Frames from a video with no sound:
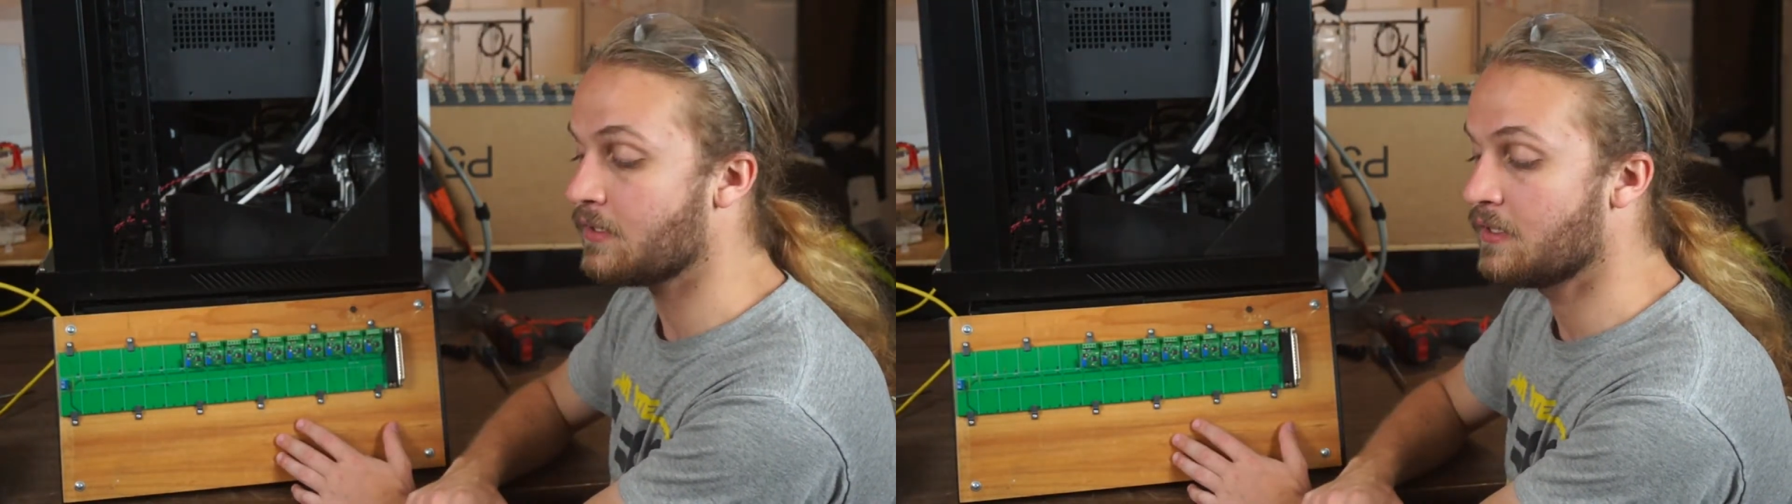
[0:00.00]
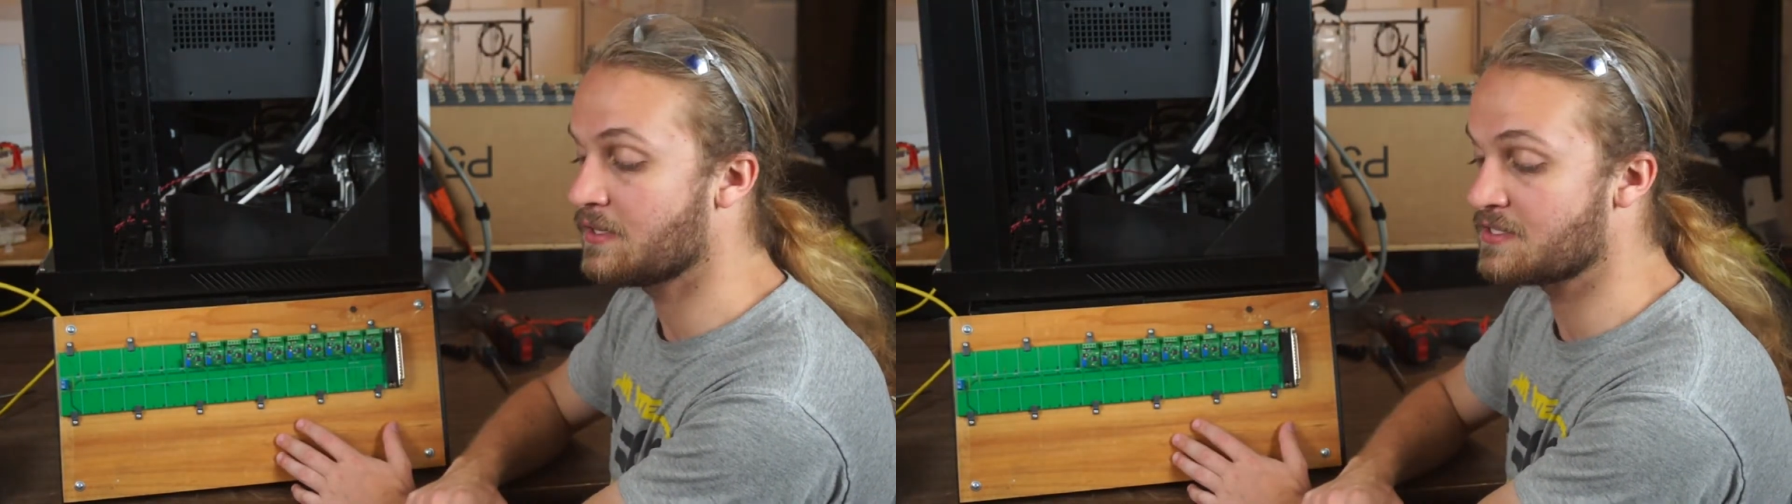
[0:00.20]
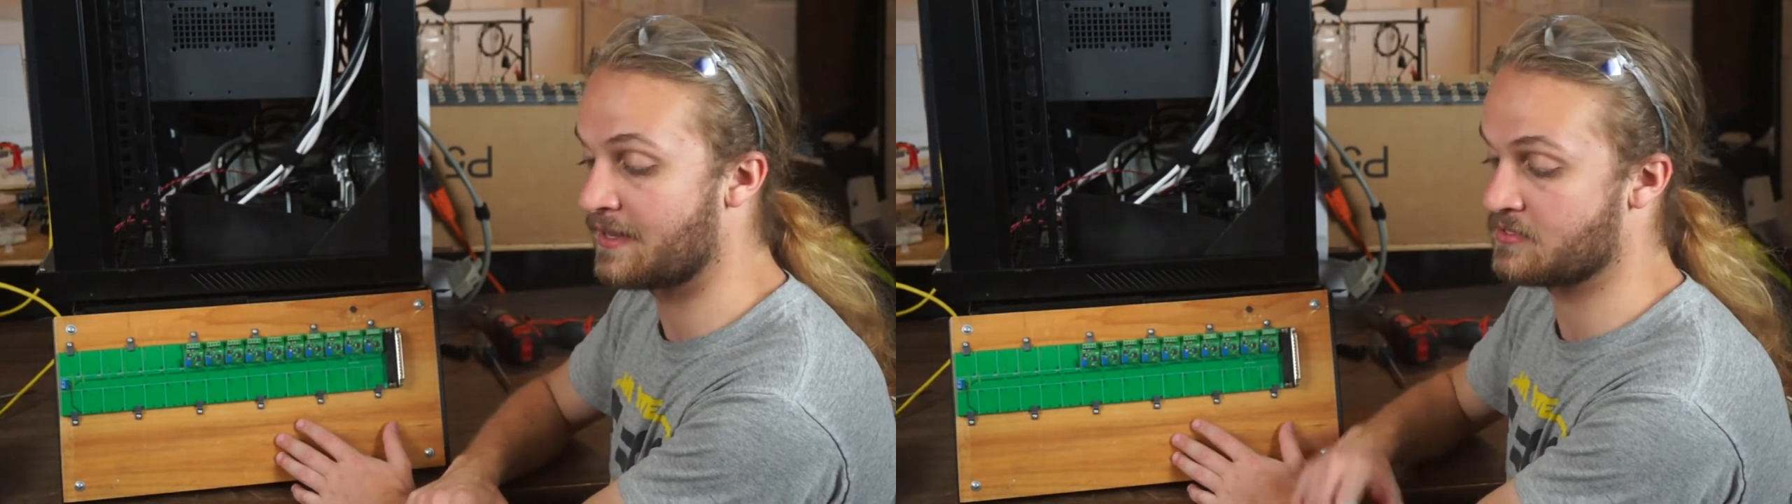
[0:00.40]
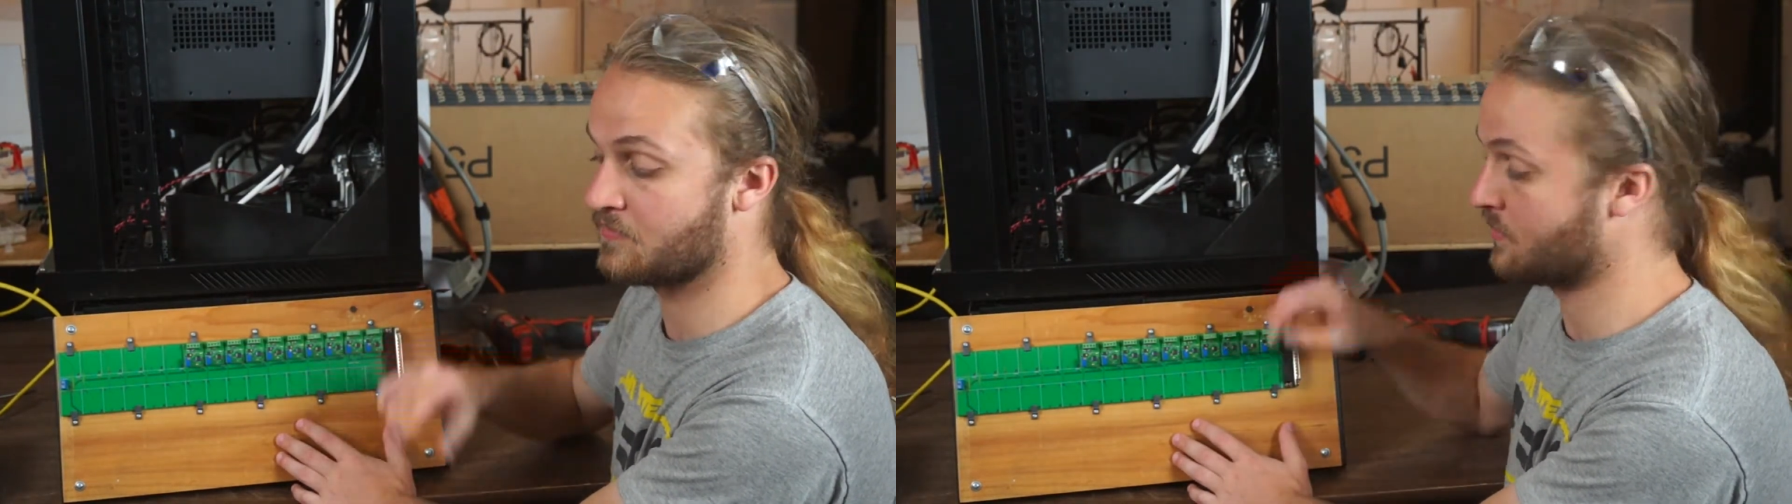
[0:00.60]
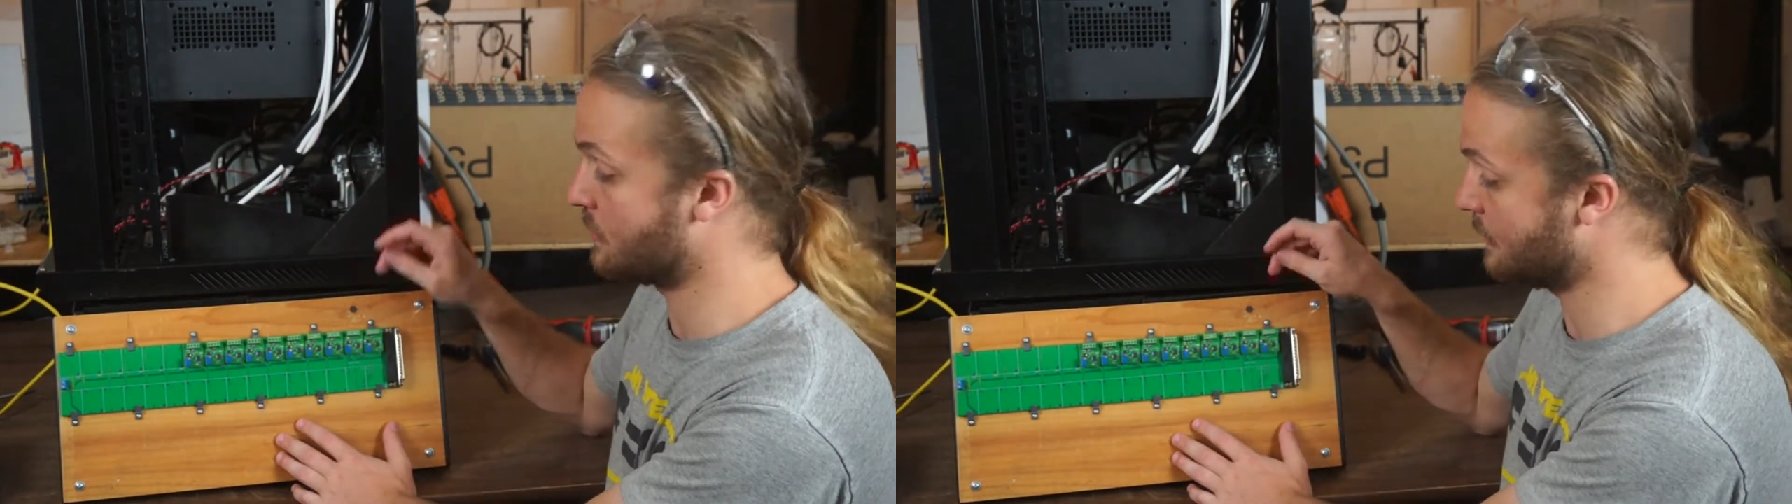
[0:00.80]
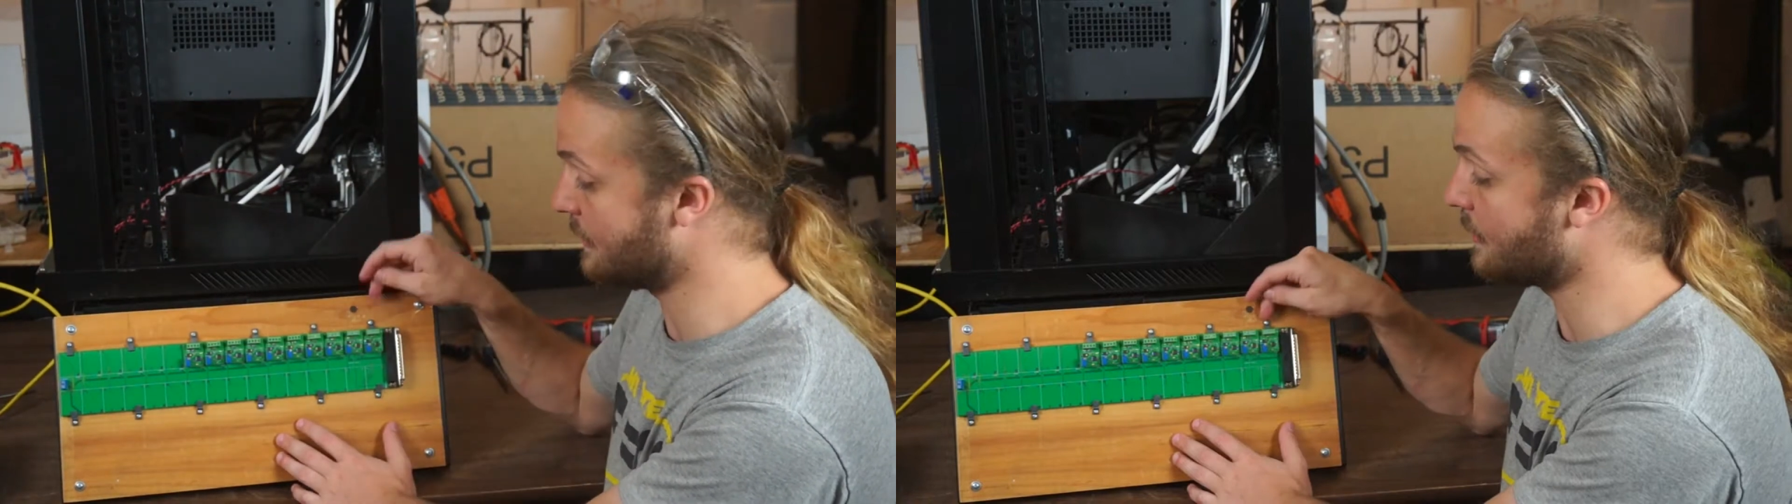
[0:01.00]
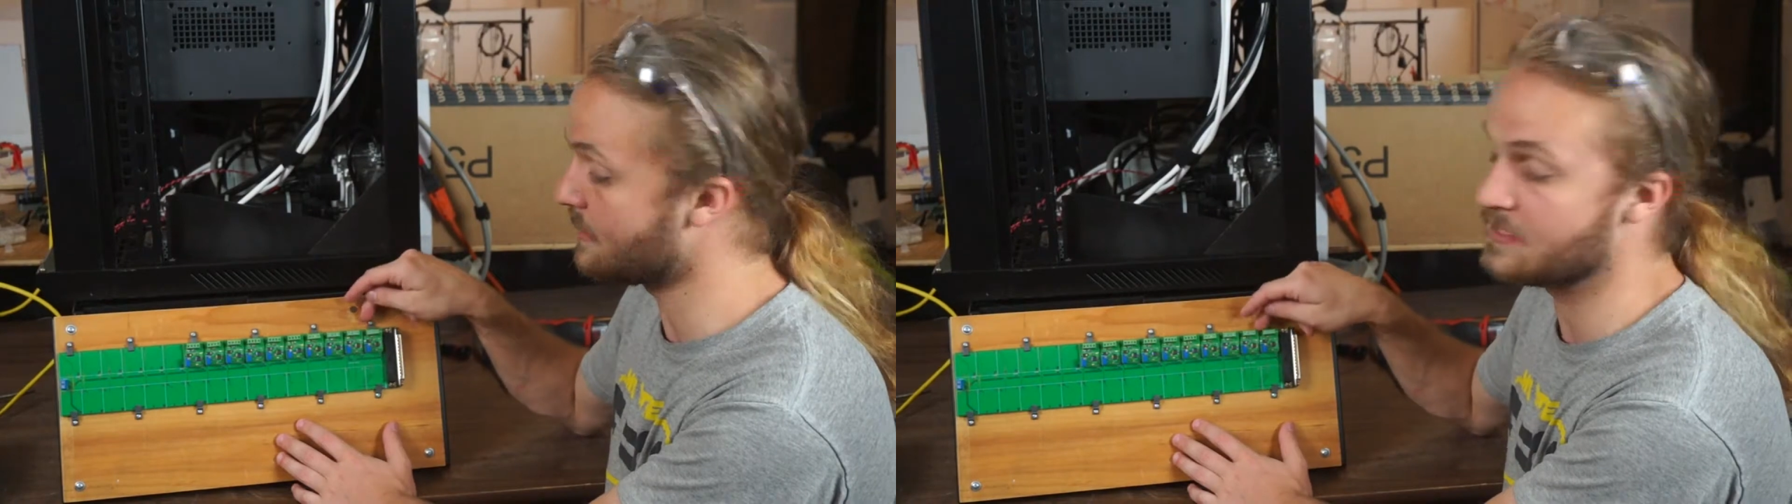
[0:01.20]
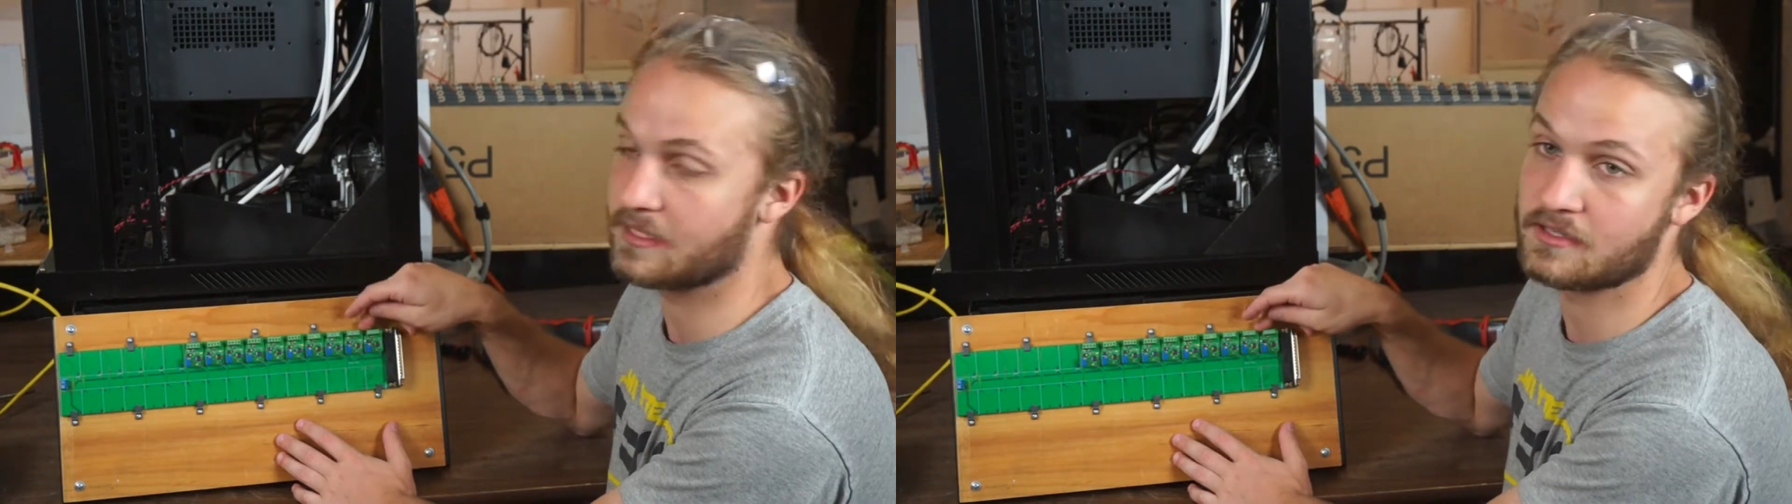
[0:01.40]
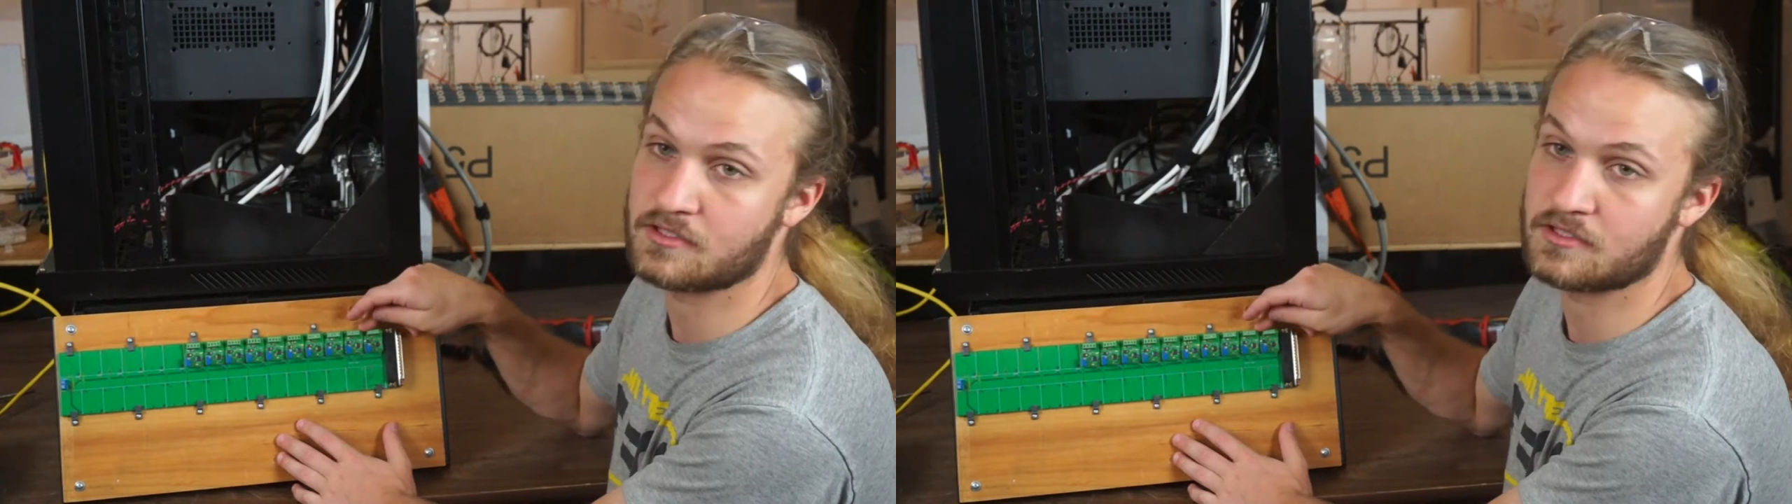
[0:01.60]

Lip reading: And this allows for a clean, isolated